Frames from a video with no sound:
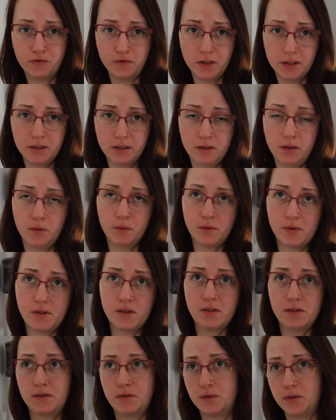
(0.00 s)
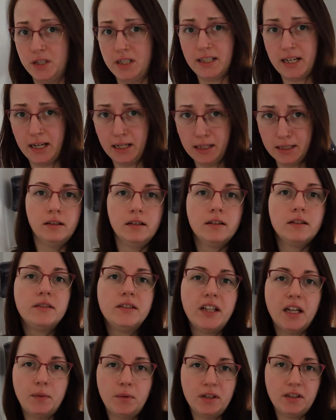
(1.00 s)
Those 3 days,
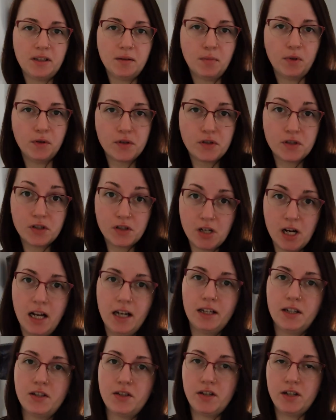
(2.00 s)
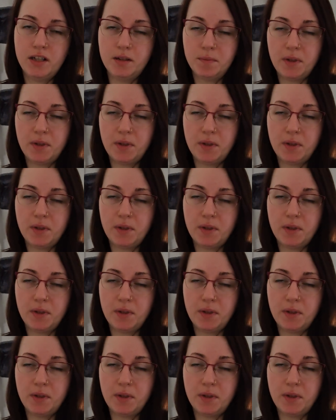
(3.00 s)
they were the most challenging,